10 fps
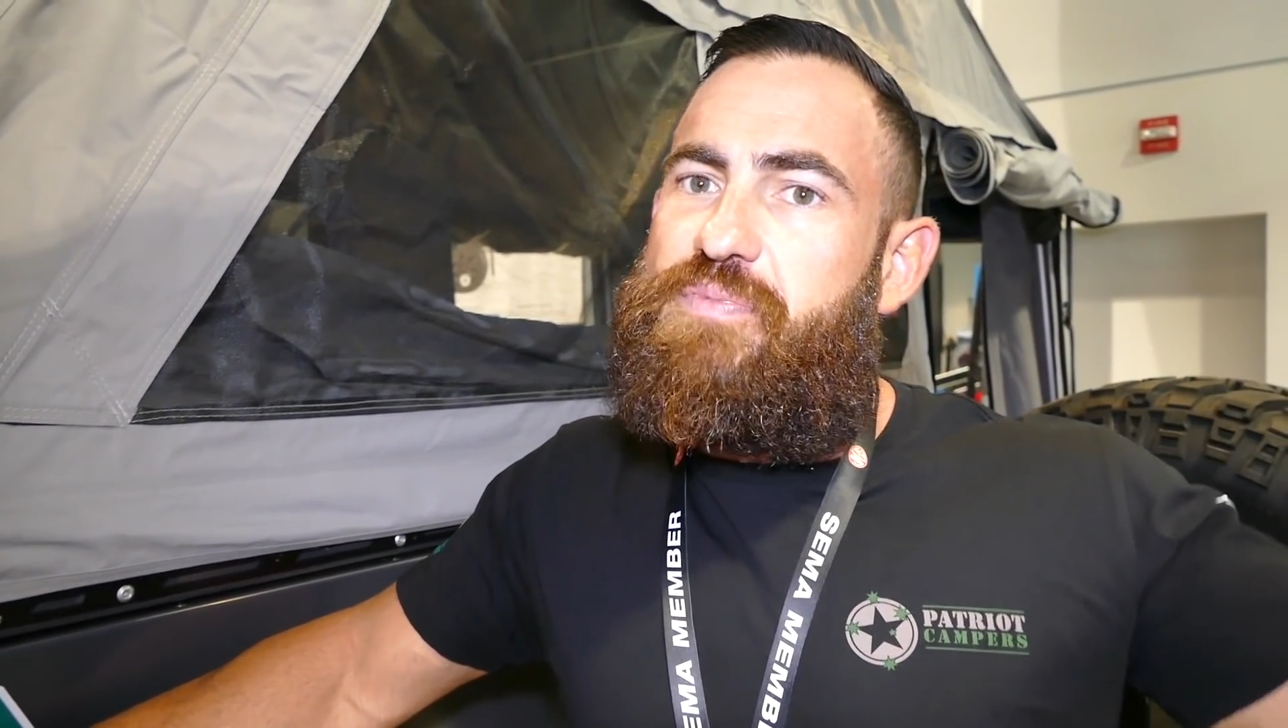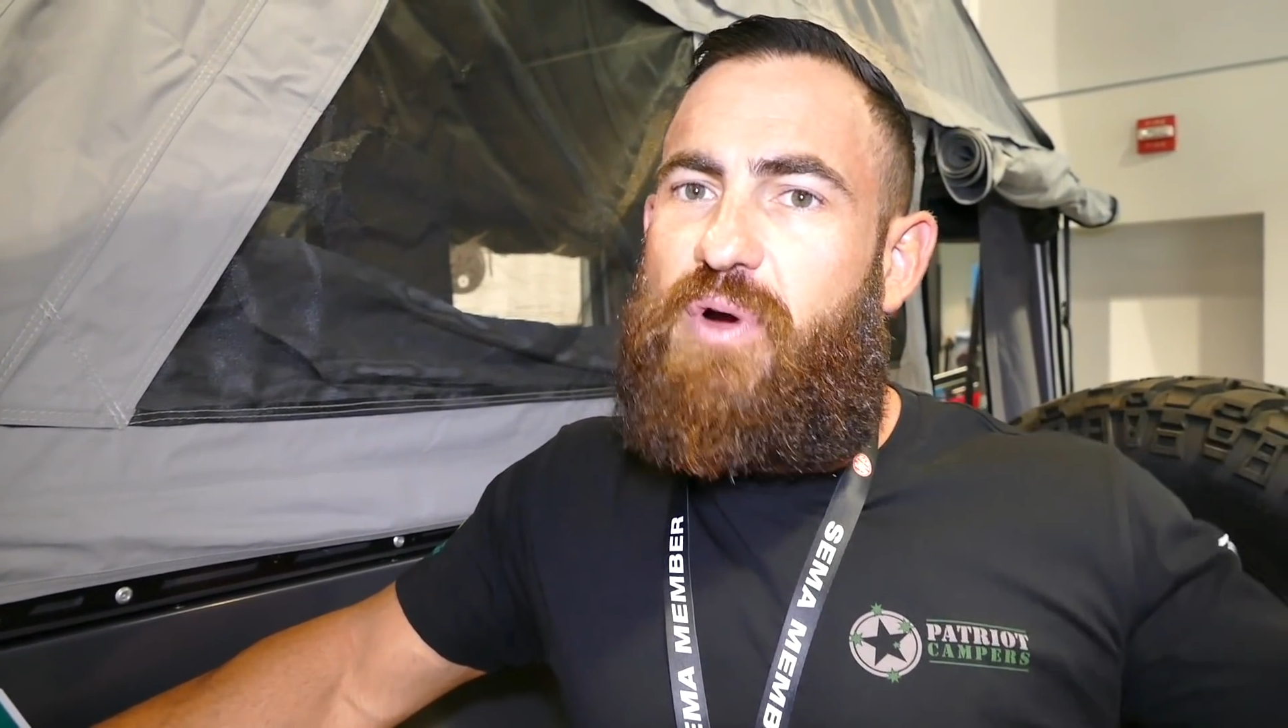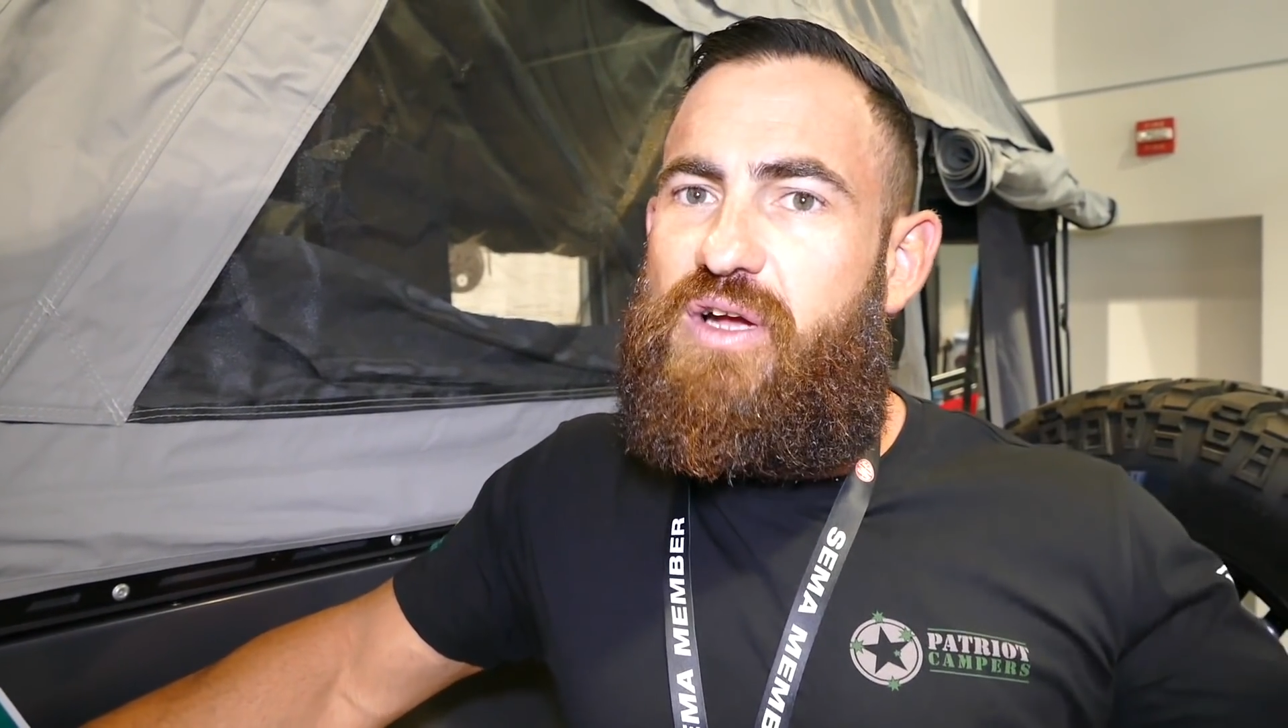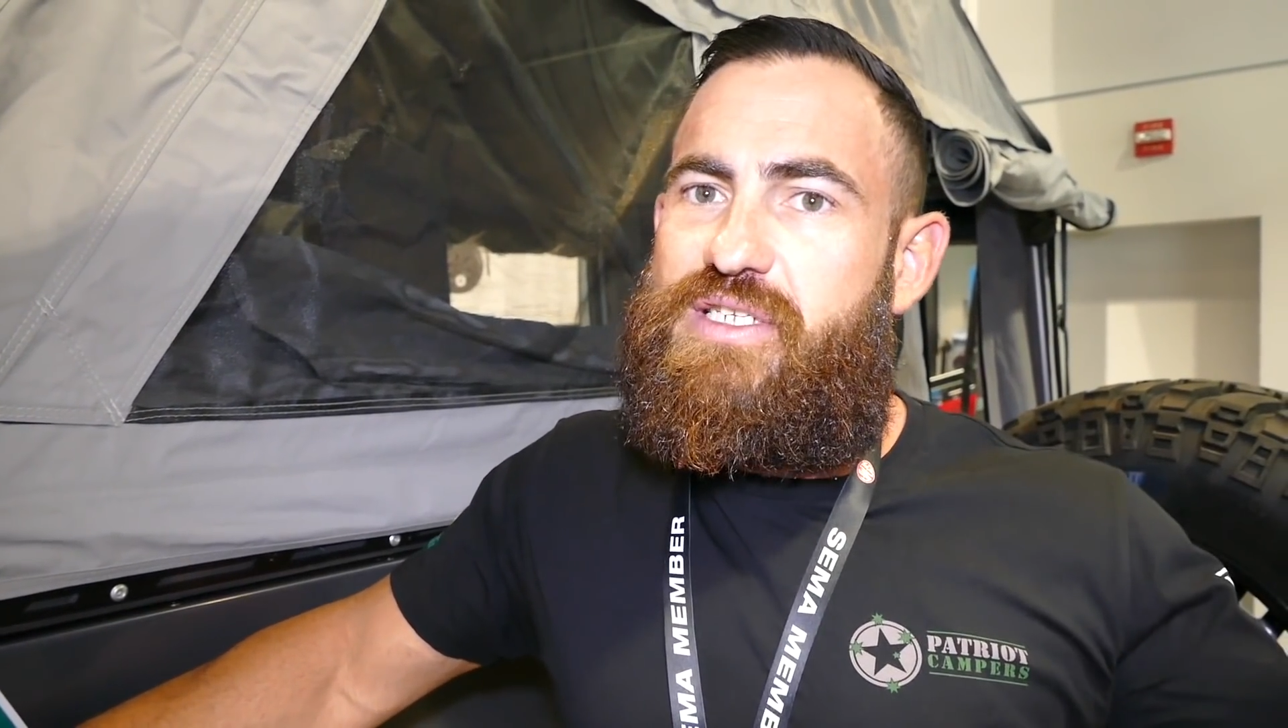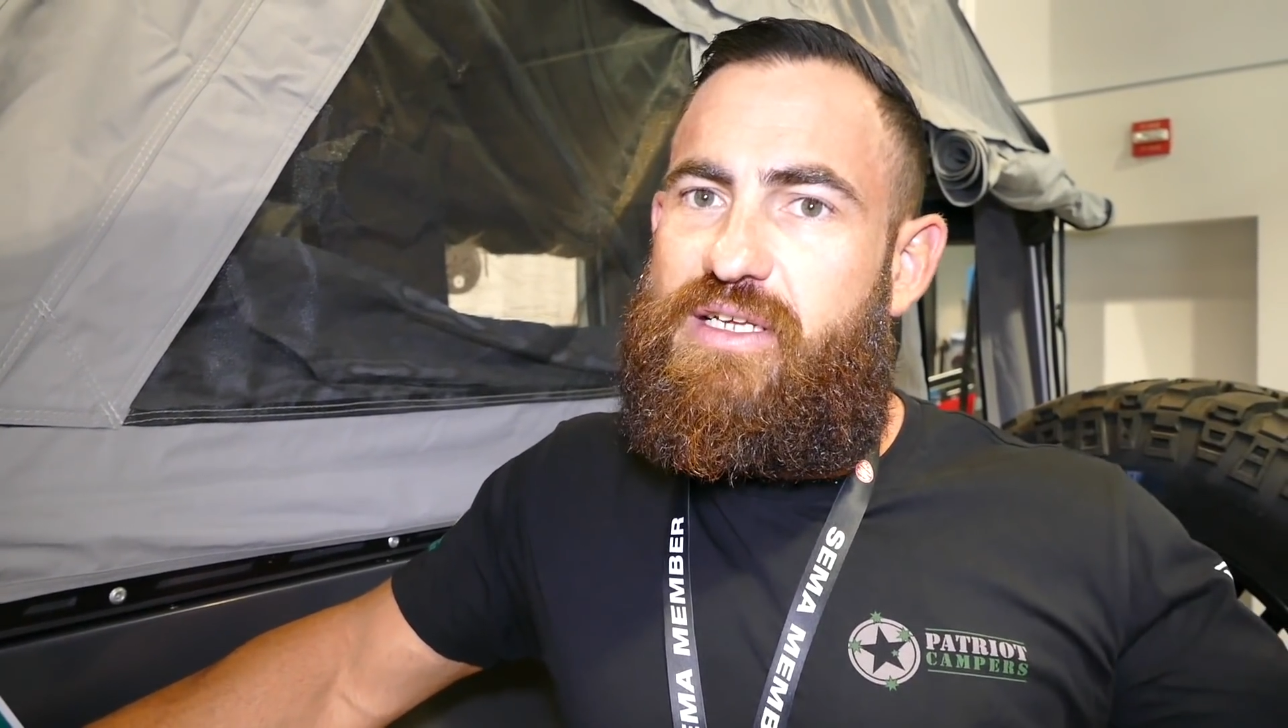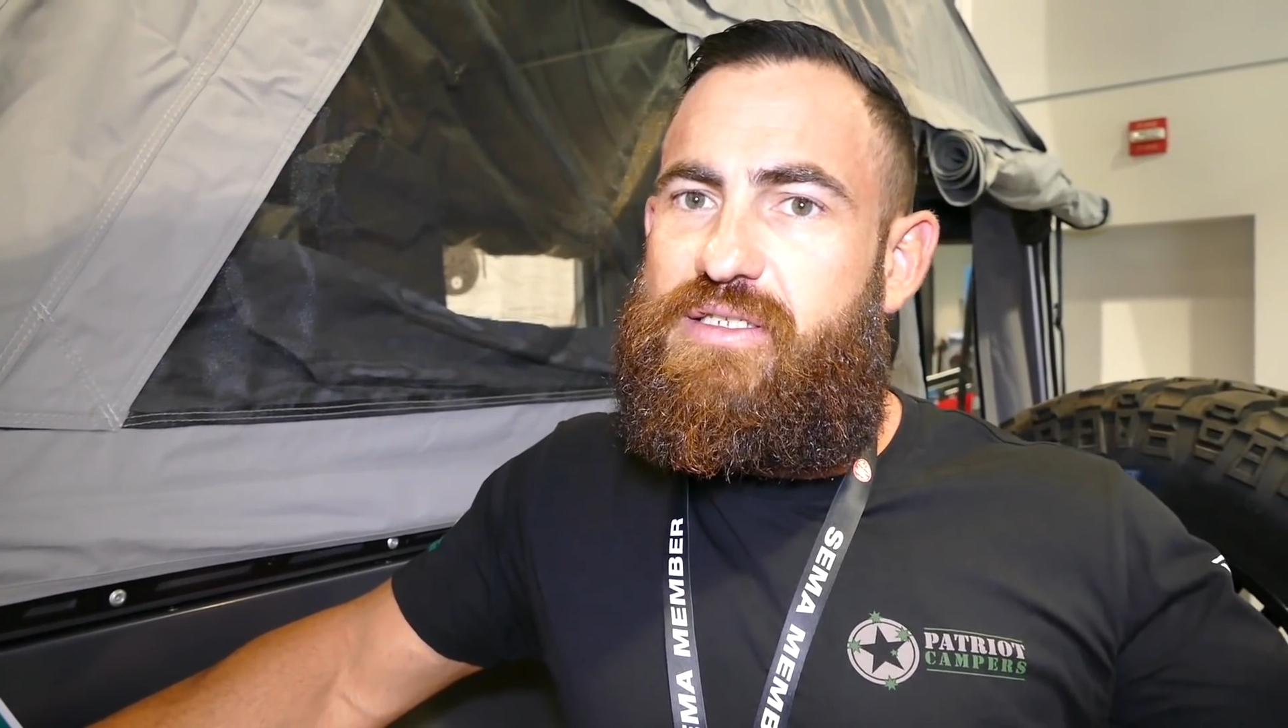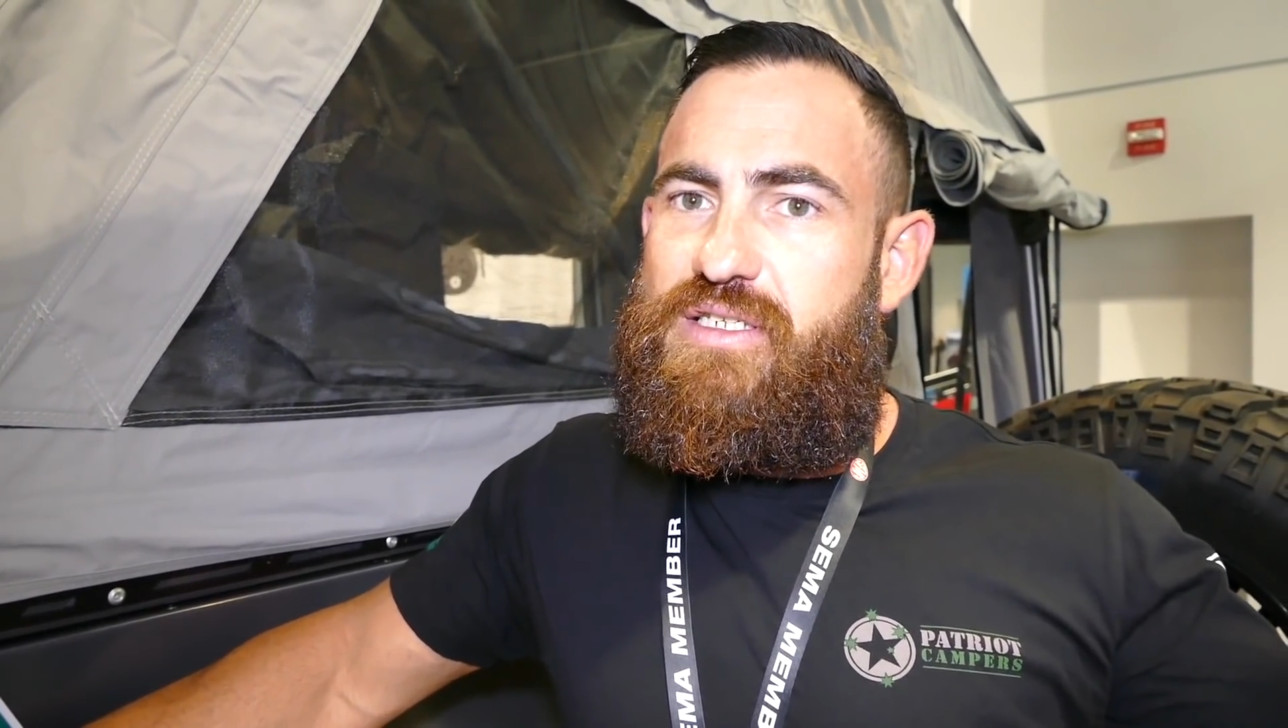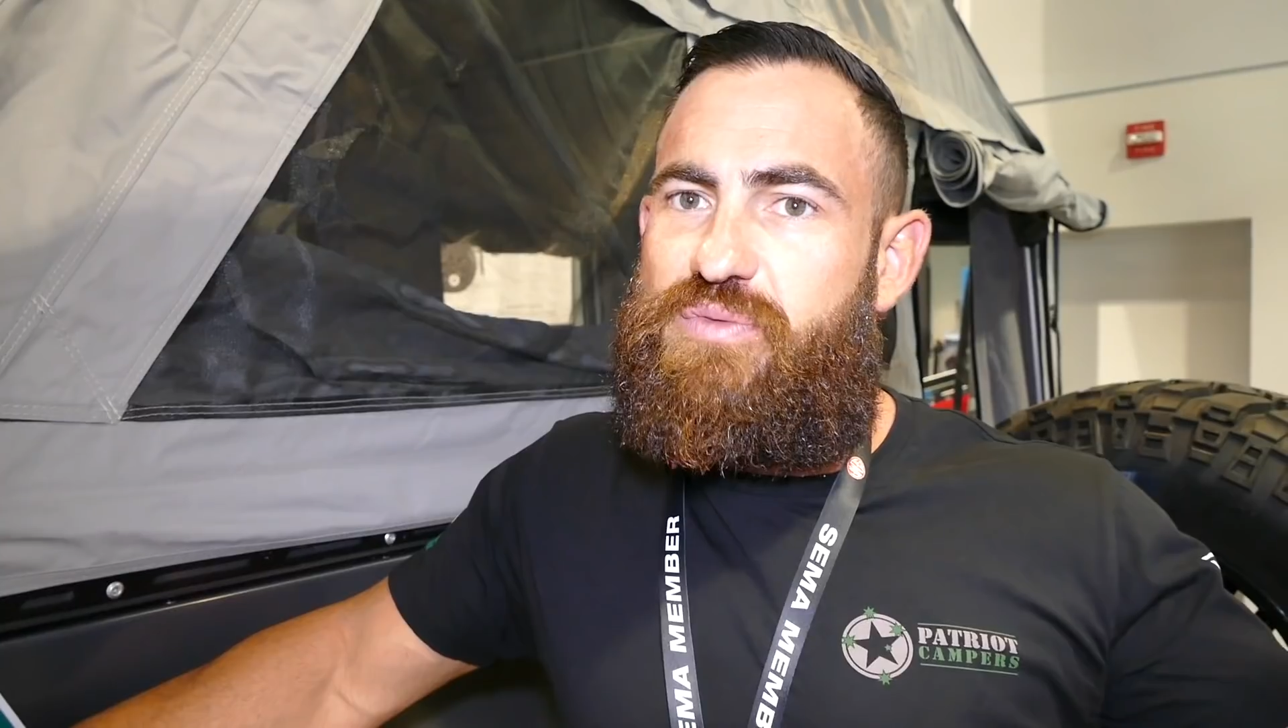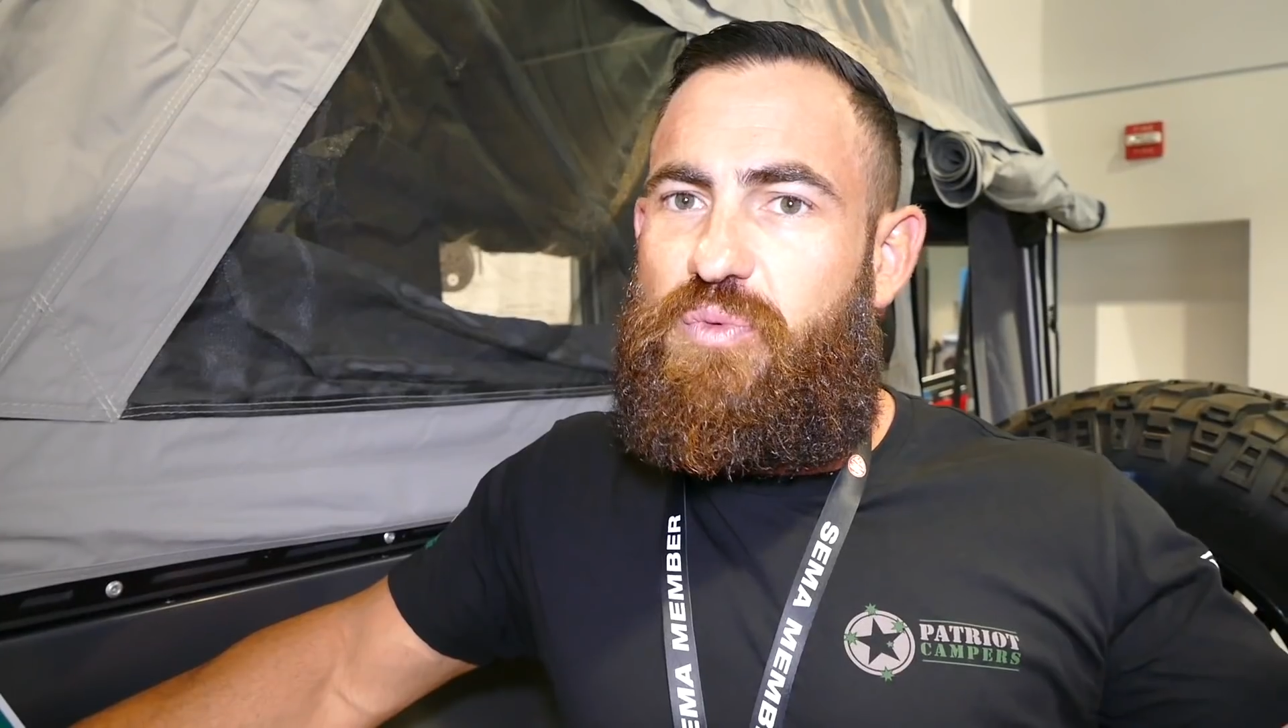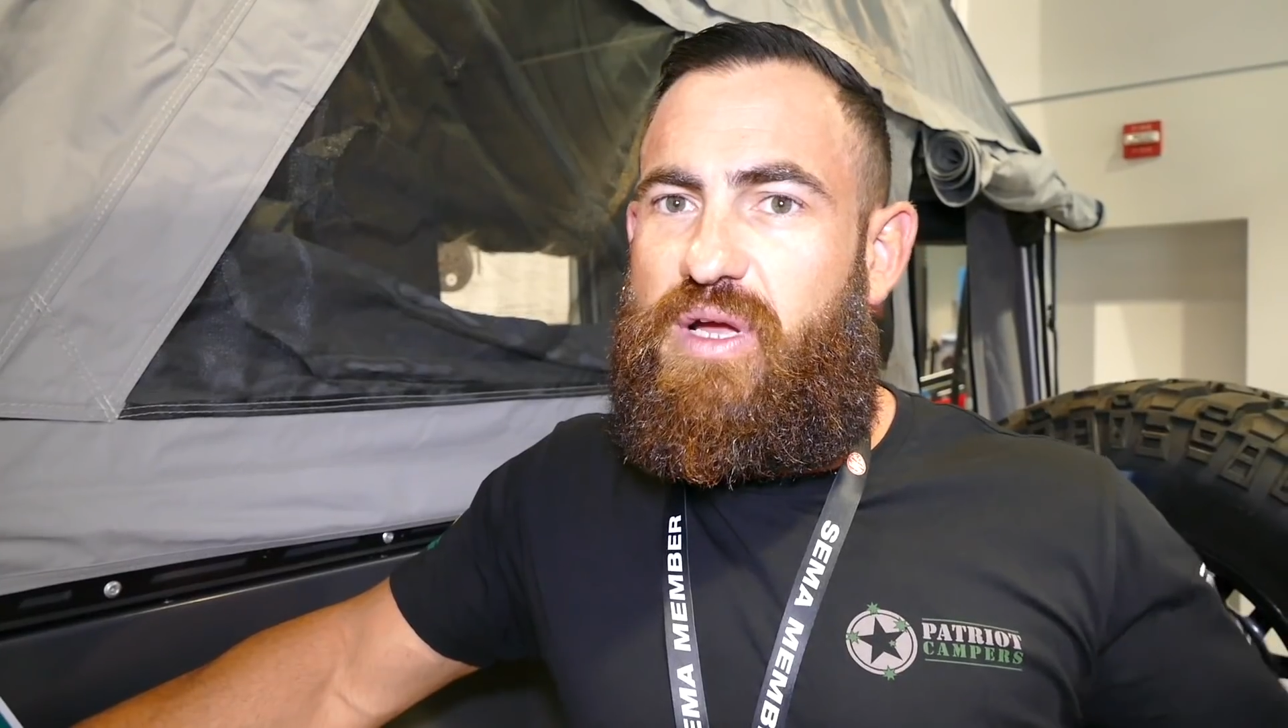processes